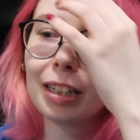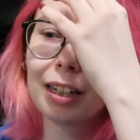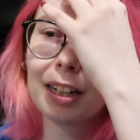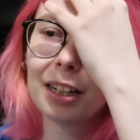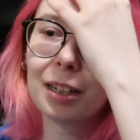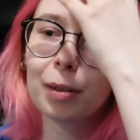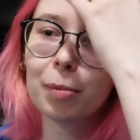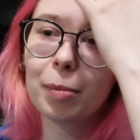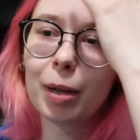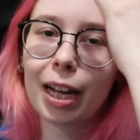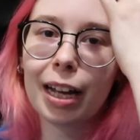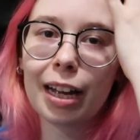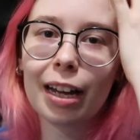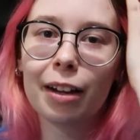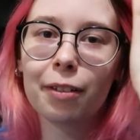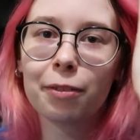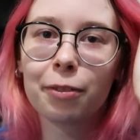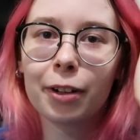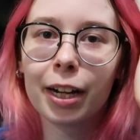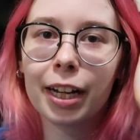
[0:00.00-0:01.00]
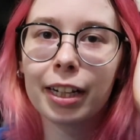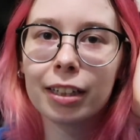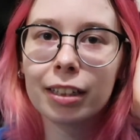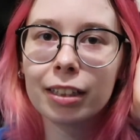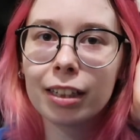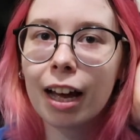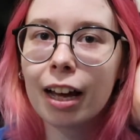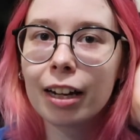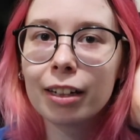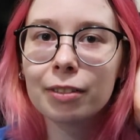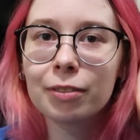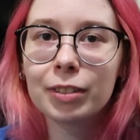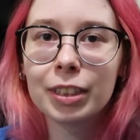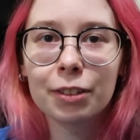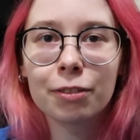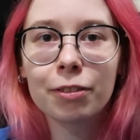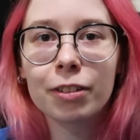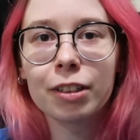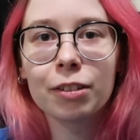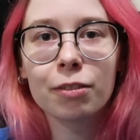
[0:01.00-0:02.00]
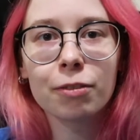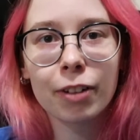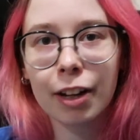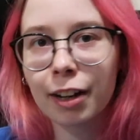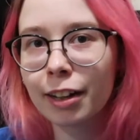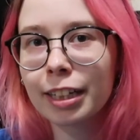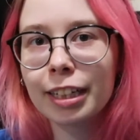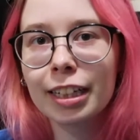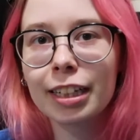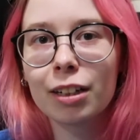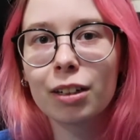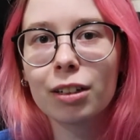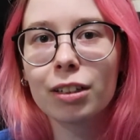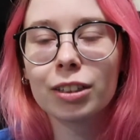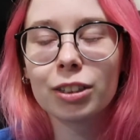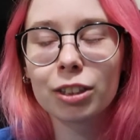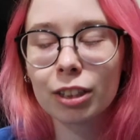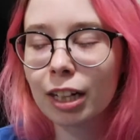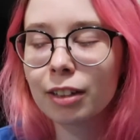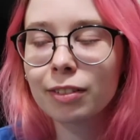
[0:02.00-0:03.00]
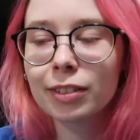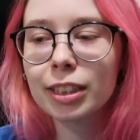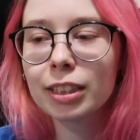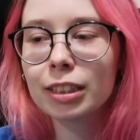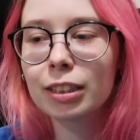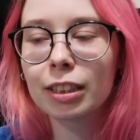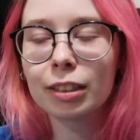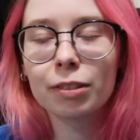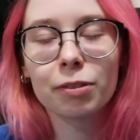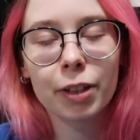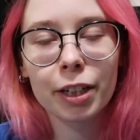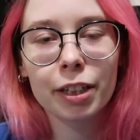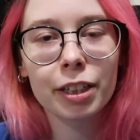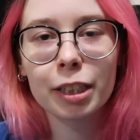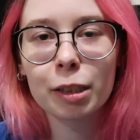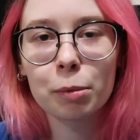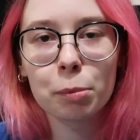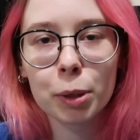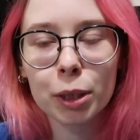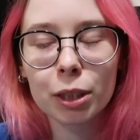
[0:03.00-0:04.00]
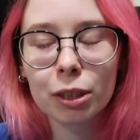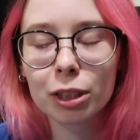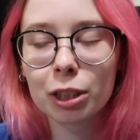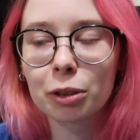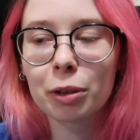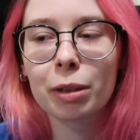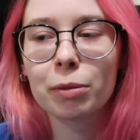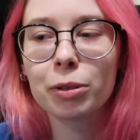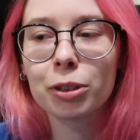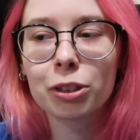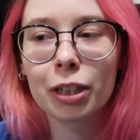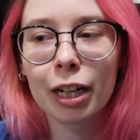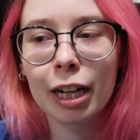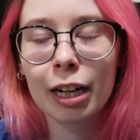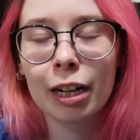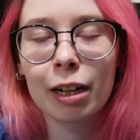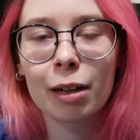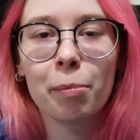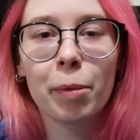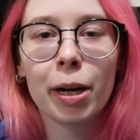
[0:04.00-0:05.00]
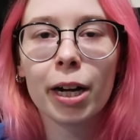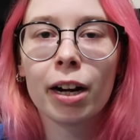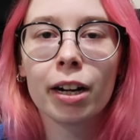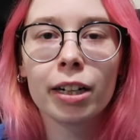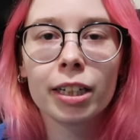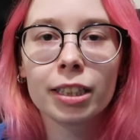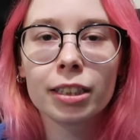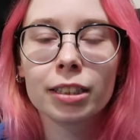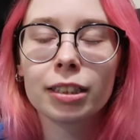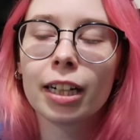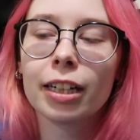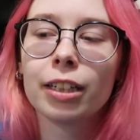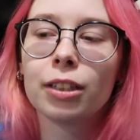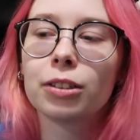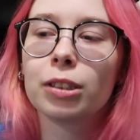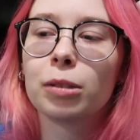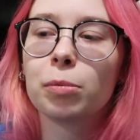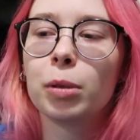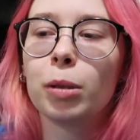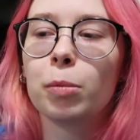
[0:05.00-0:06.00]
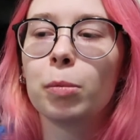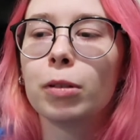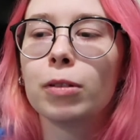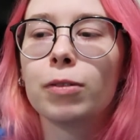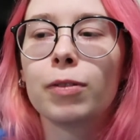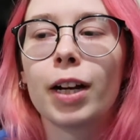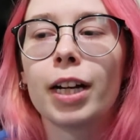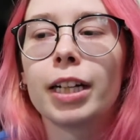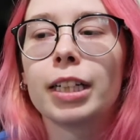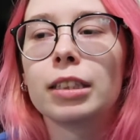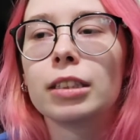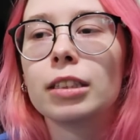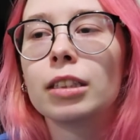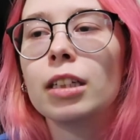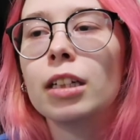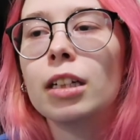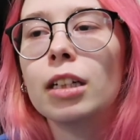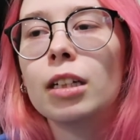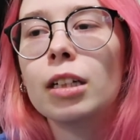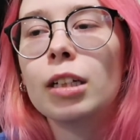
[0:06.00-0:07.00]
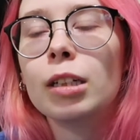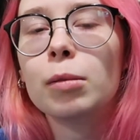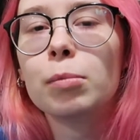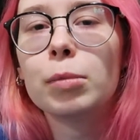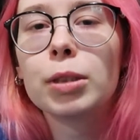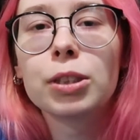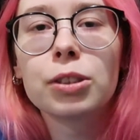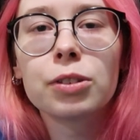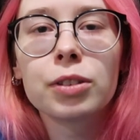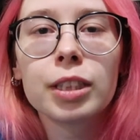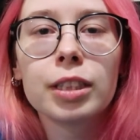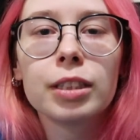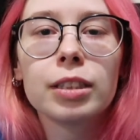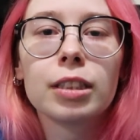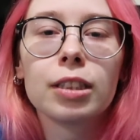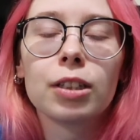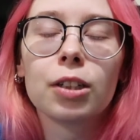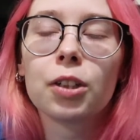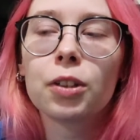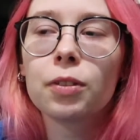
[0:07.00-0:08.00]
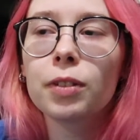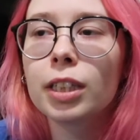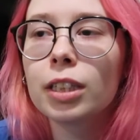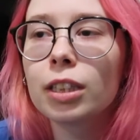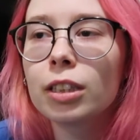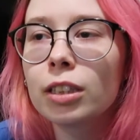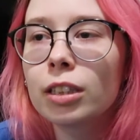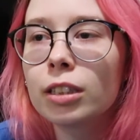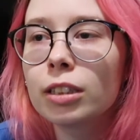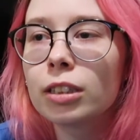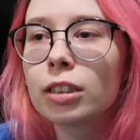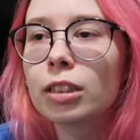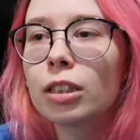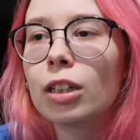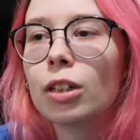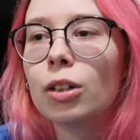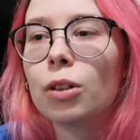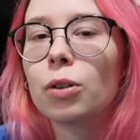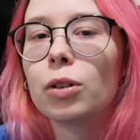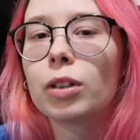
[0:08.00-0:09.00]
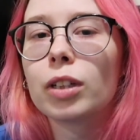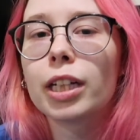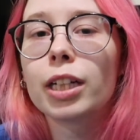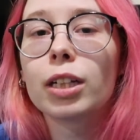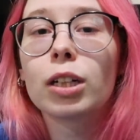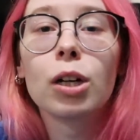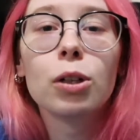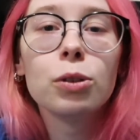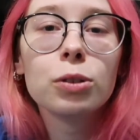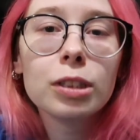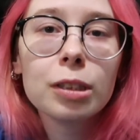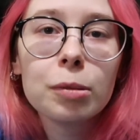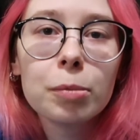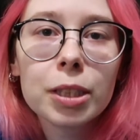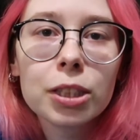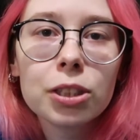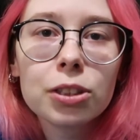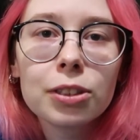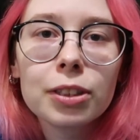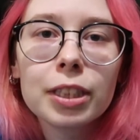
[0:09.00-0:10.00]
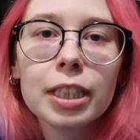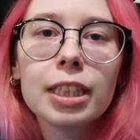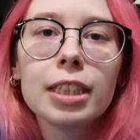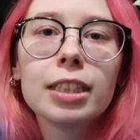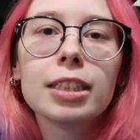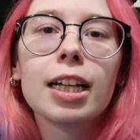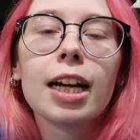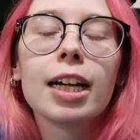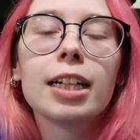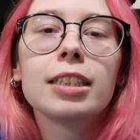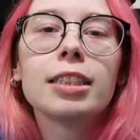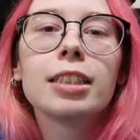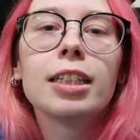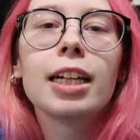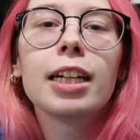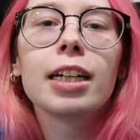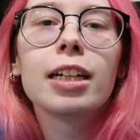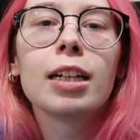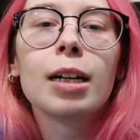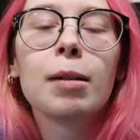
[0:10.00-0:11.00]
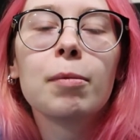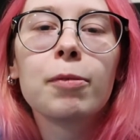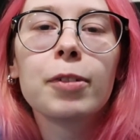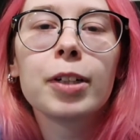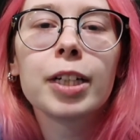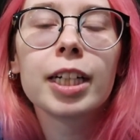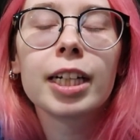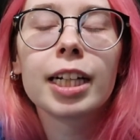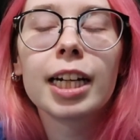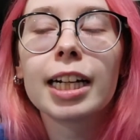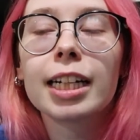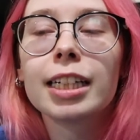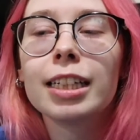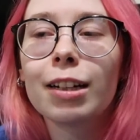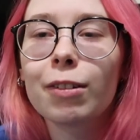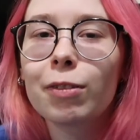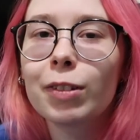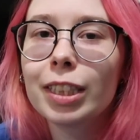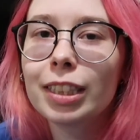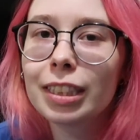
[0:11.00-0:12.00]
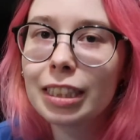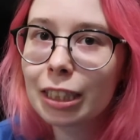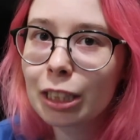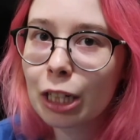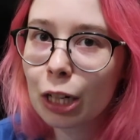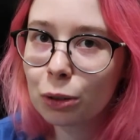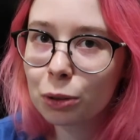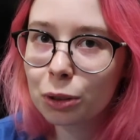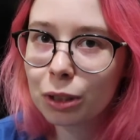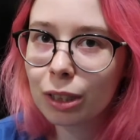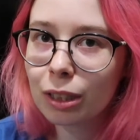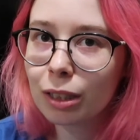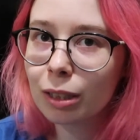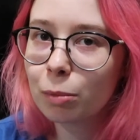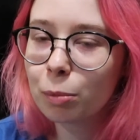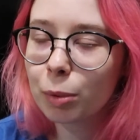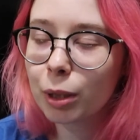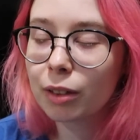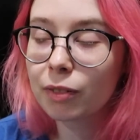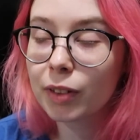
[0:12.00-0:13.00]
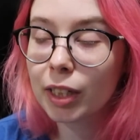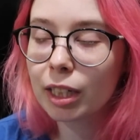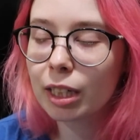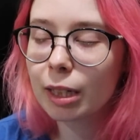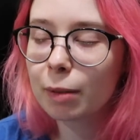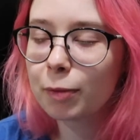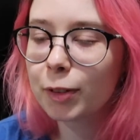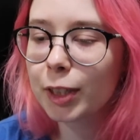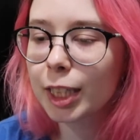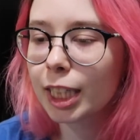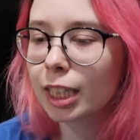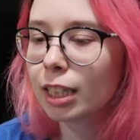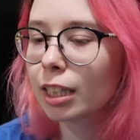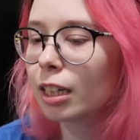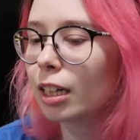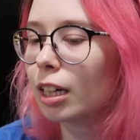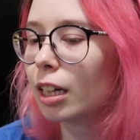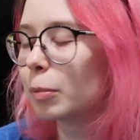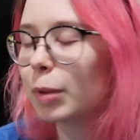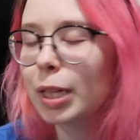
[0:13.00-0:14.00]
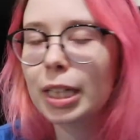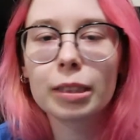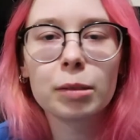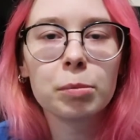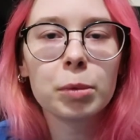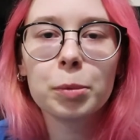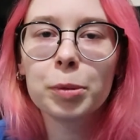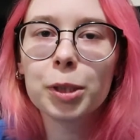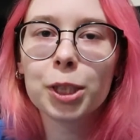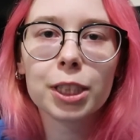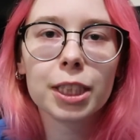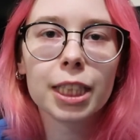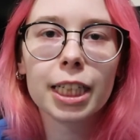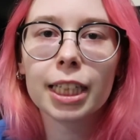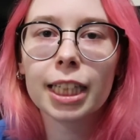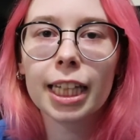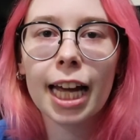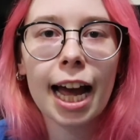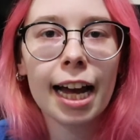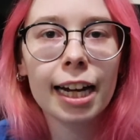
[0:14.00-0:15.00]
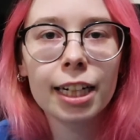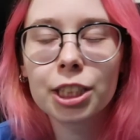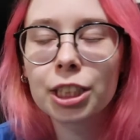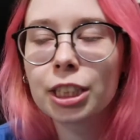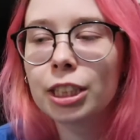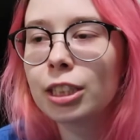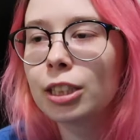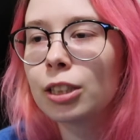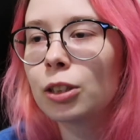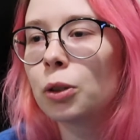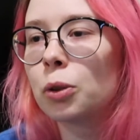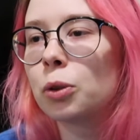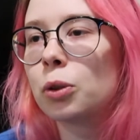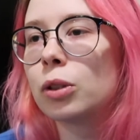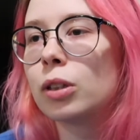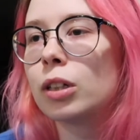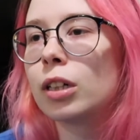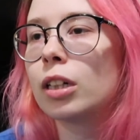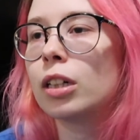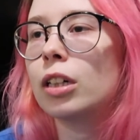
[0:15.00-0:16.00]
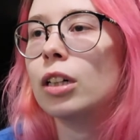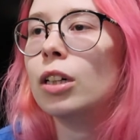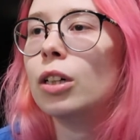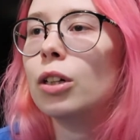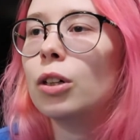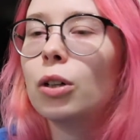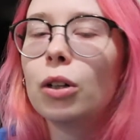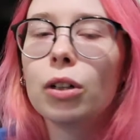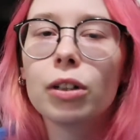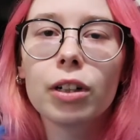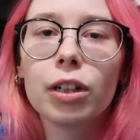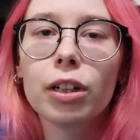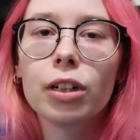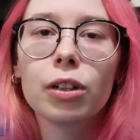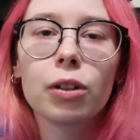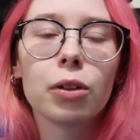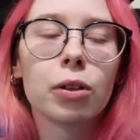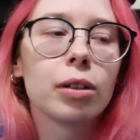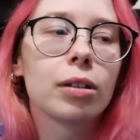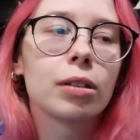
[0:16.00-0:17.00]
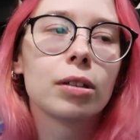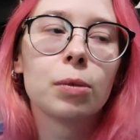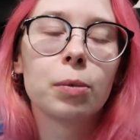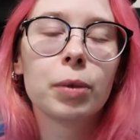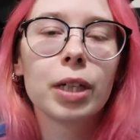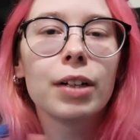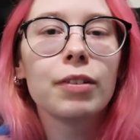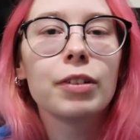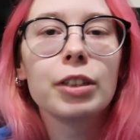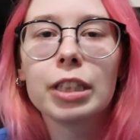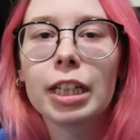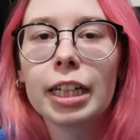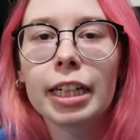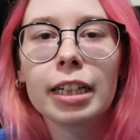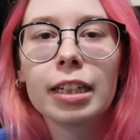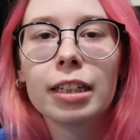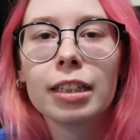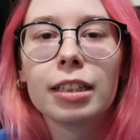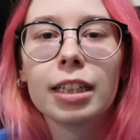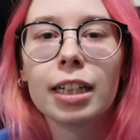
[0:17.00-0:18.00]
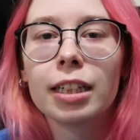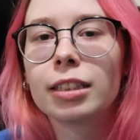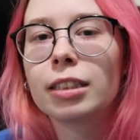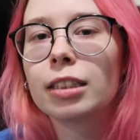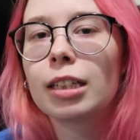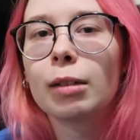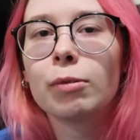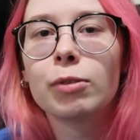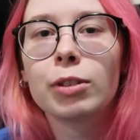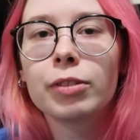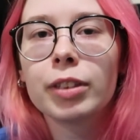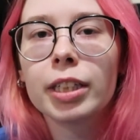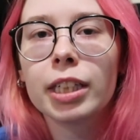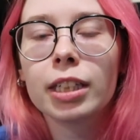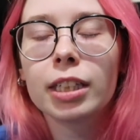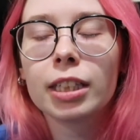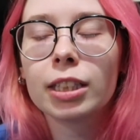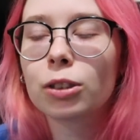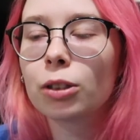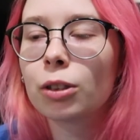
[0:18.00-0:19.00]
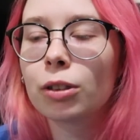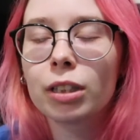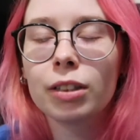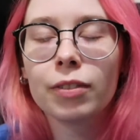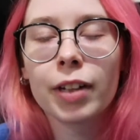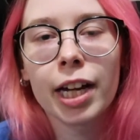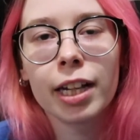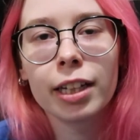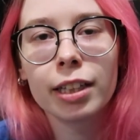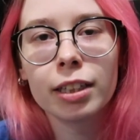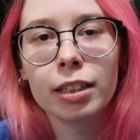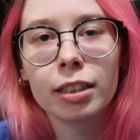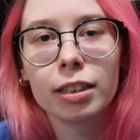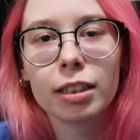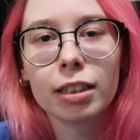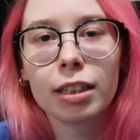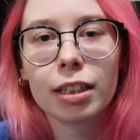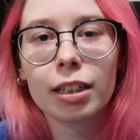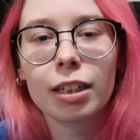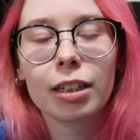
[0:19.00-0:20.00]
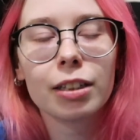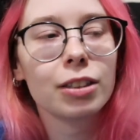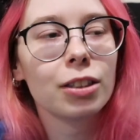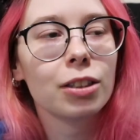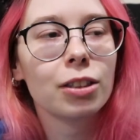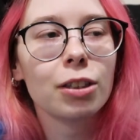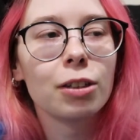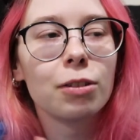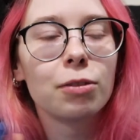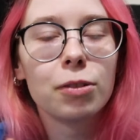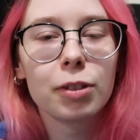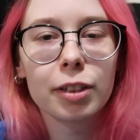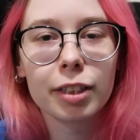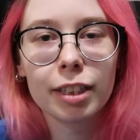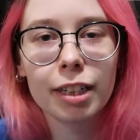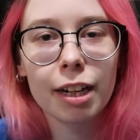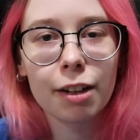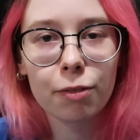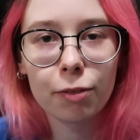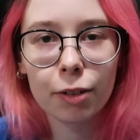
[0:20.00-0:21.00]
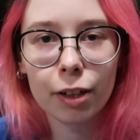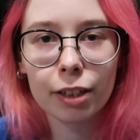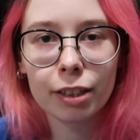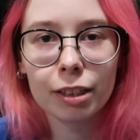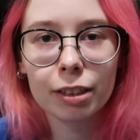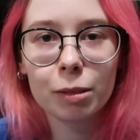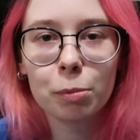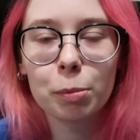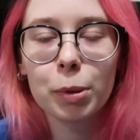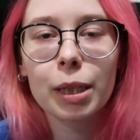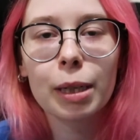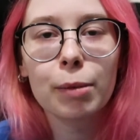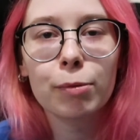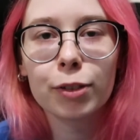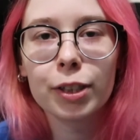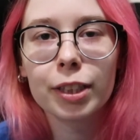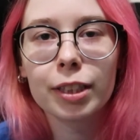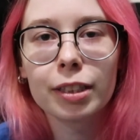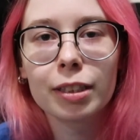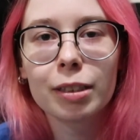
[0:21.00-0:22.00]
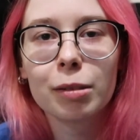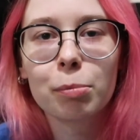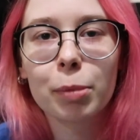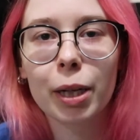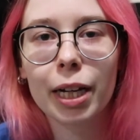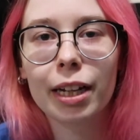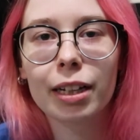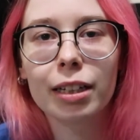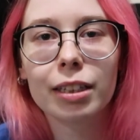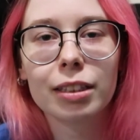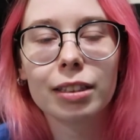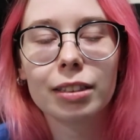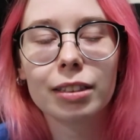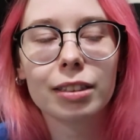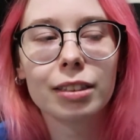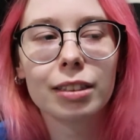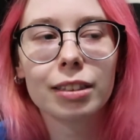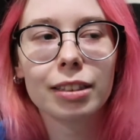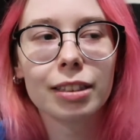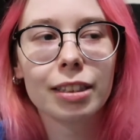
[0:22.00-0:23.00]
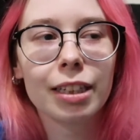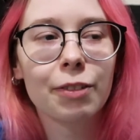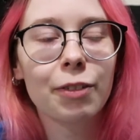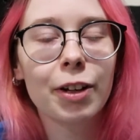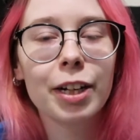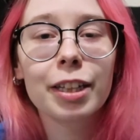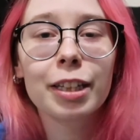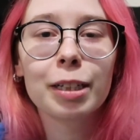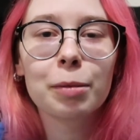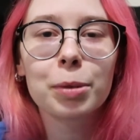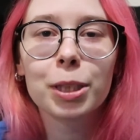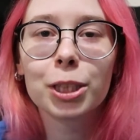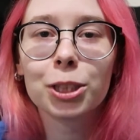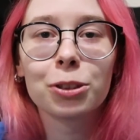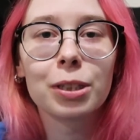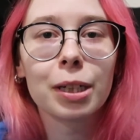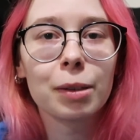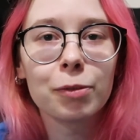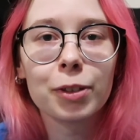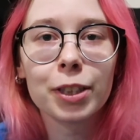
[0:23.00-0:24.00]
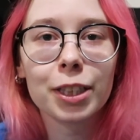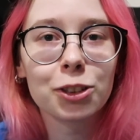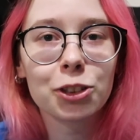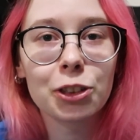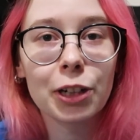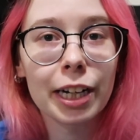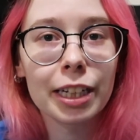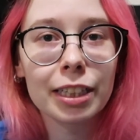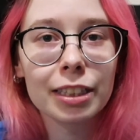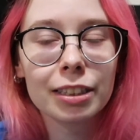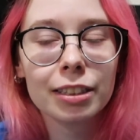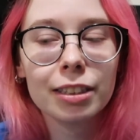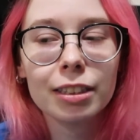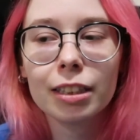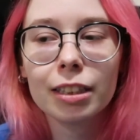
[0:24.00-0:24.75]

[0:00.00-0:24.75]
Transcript: I have read a lot of different varying genres and varying books, so I will try my hardest. I know some people find mysteries and thrillers or like cozy mysteries as like comforting, and I can definitely see a cozy being very comforting. But yeah, some people just like the action or horror or whatever you like that is a comfort read is totally valid. Go forth and have fun. Be comforted by it. If anything brings you comfort, it's great.